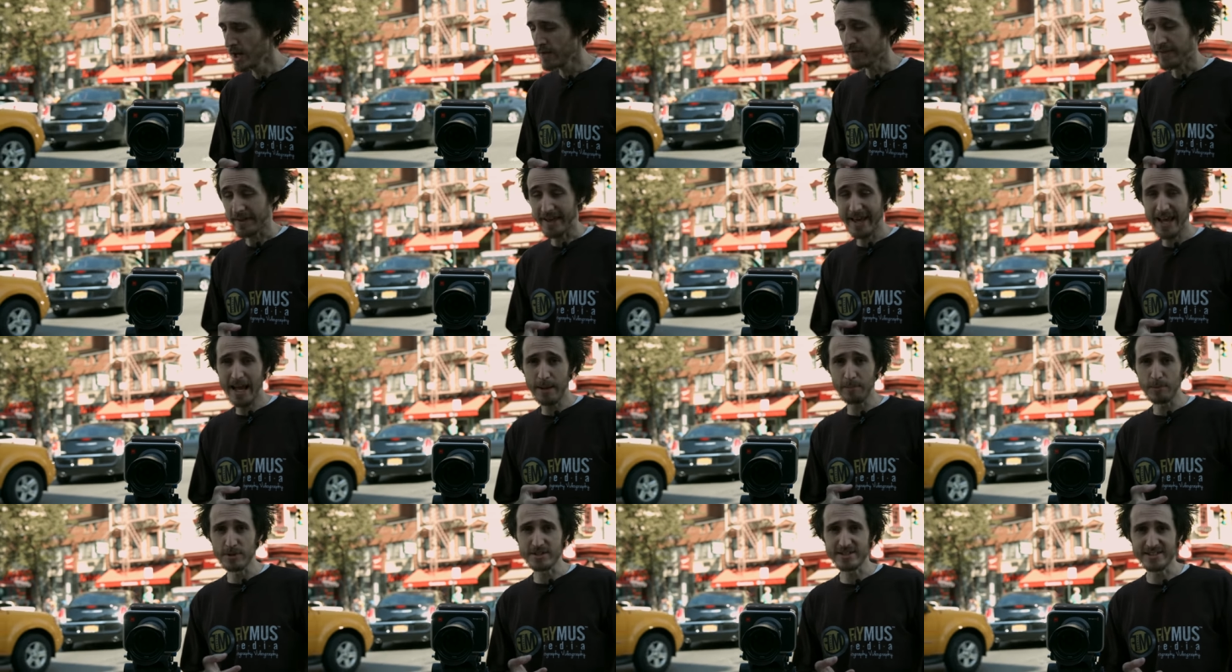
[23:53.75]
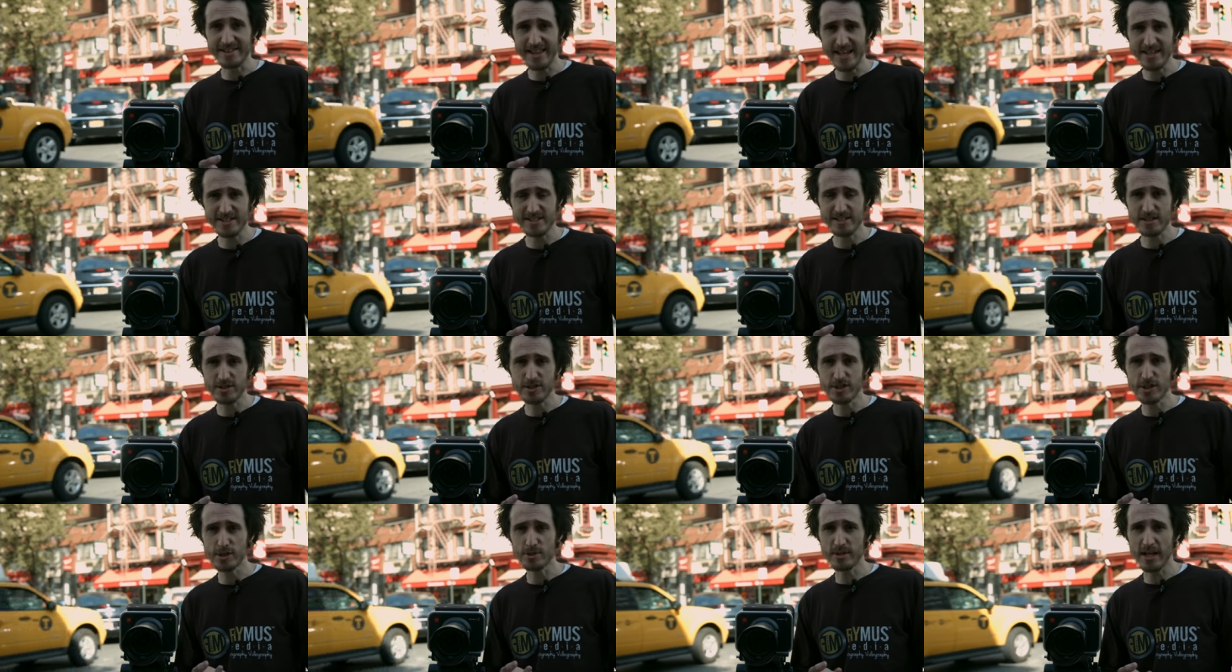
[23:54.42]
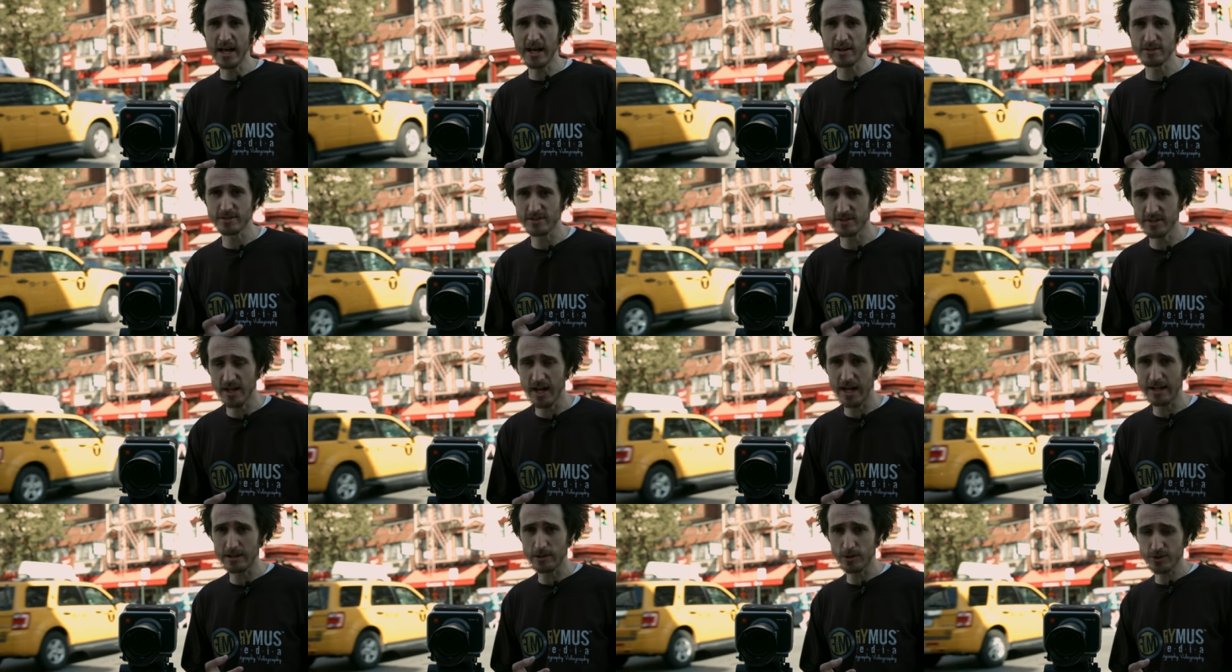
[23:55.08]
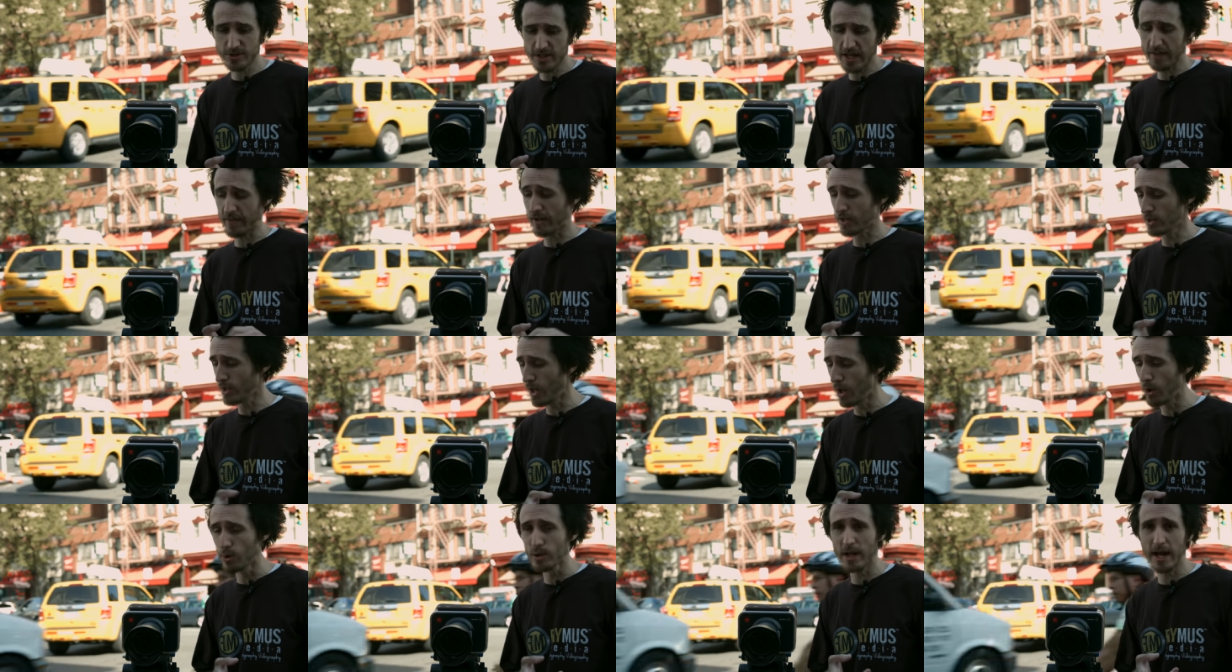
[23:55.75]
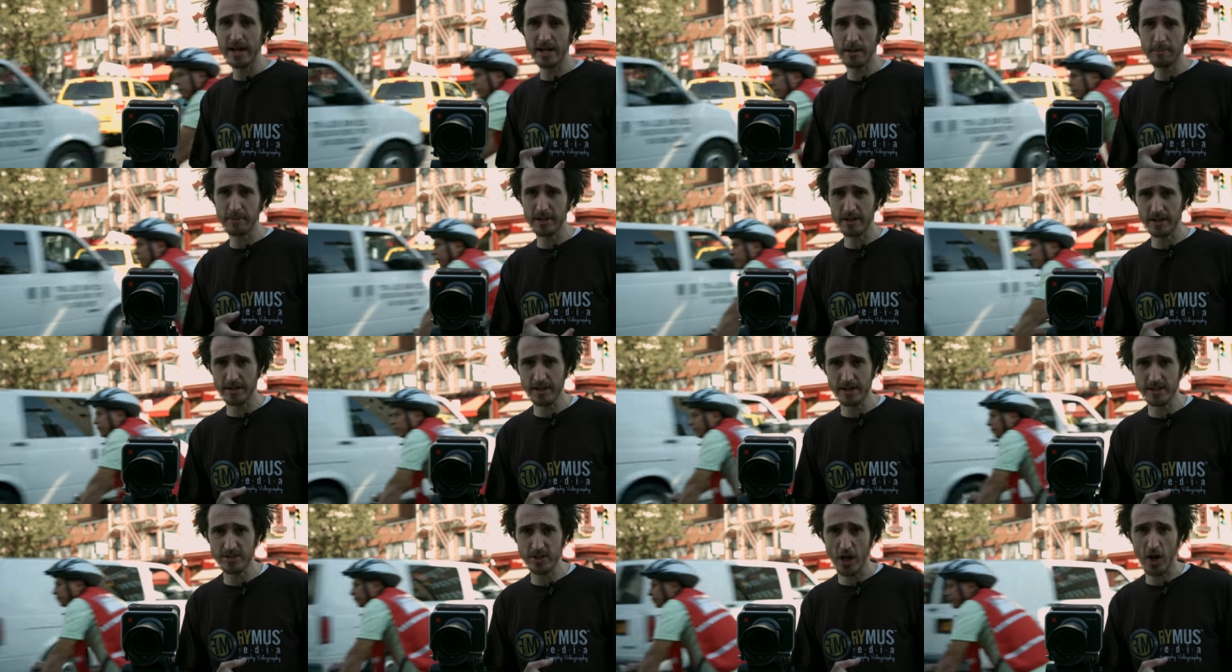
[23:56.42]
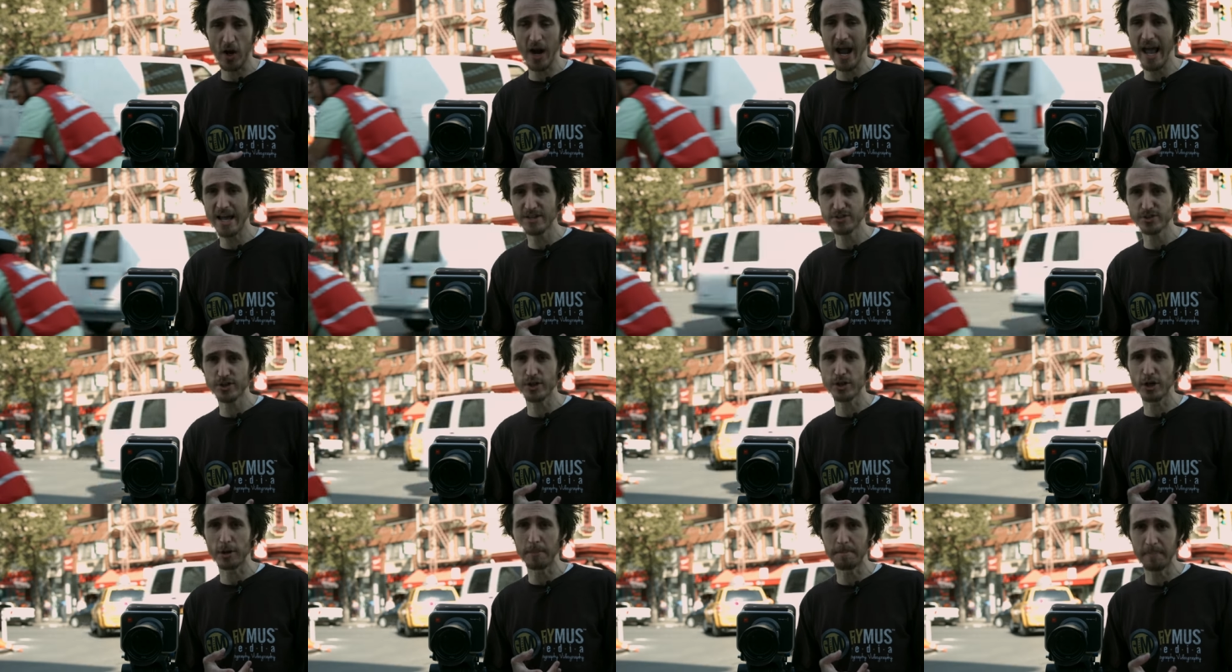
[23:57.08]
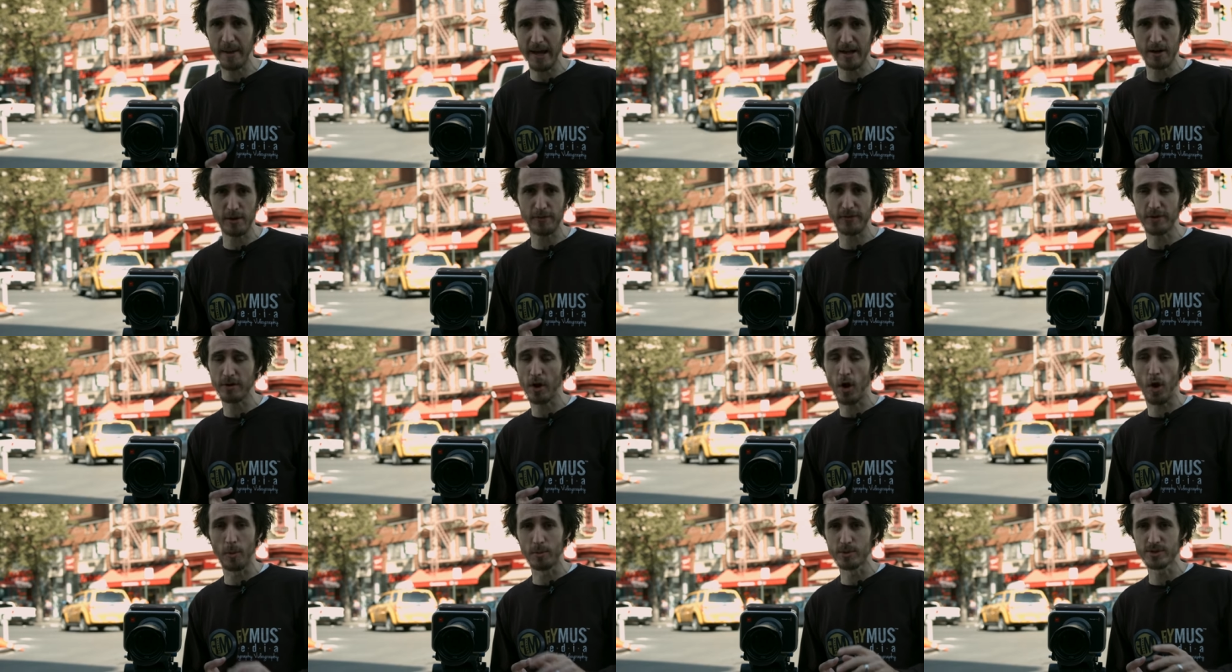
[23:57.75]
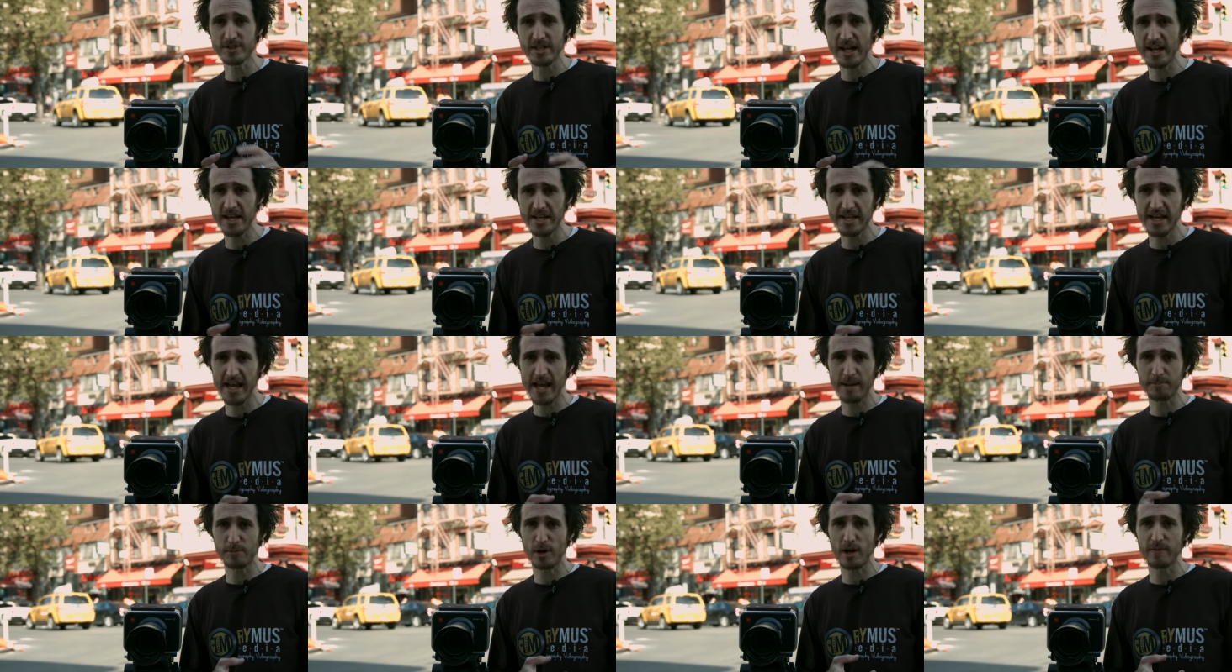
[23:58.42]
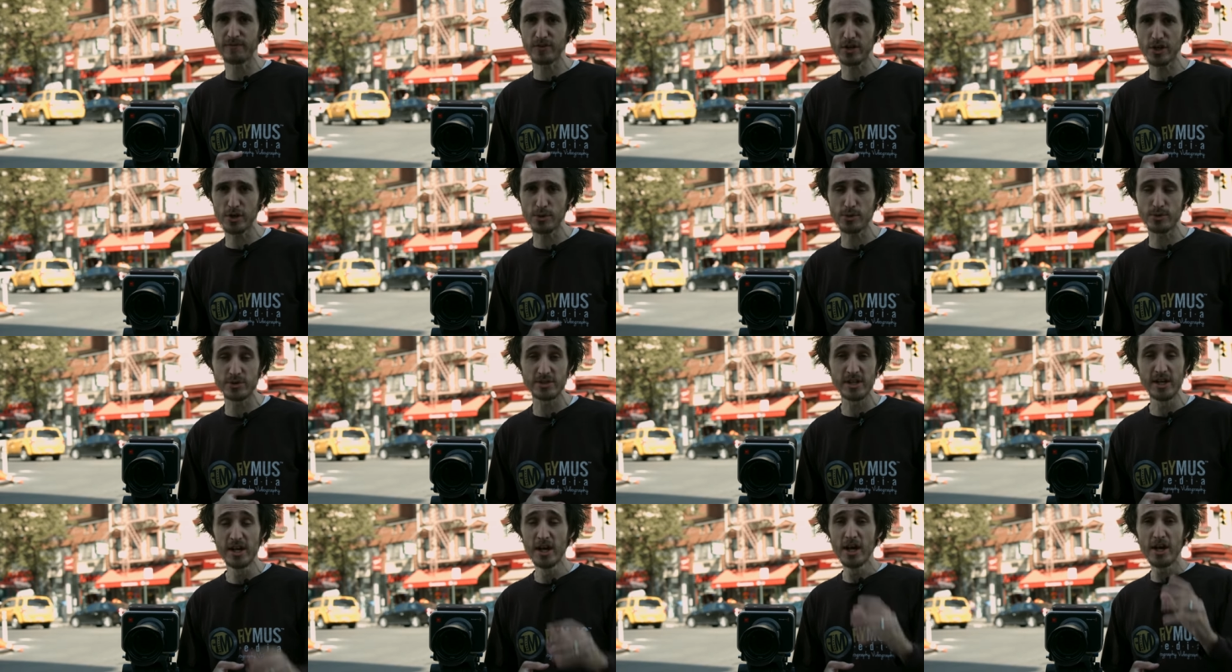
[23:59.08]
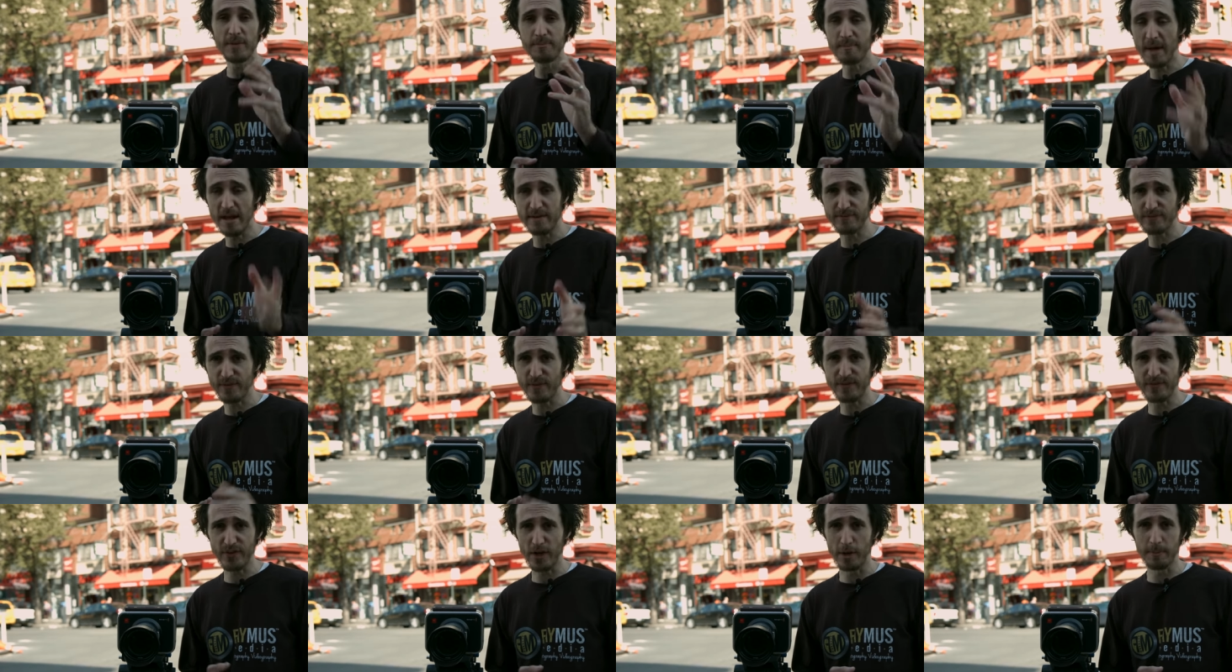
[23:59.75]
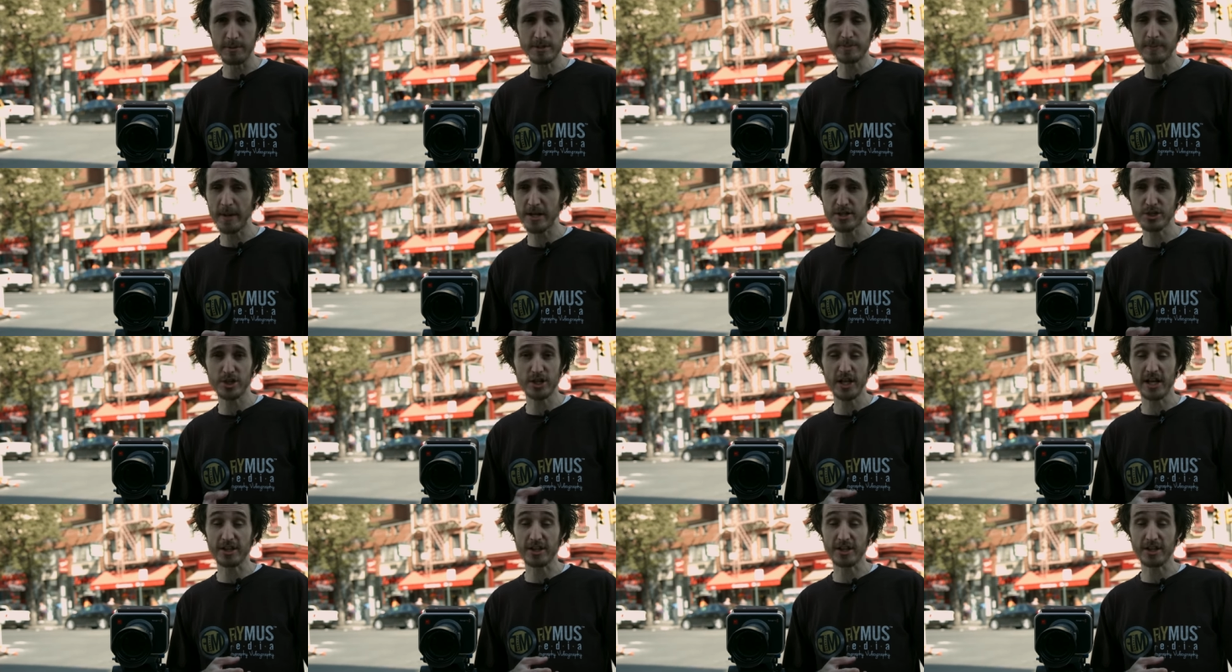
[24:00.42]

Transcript: The camera's less than $2,000, and the low light abilities are as good or better than almost any camera I've used meant for film, especially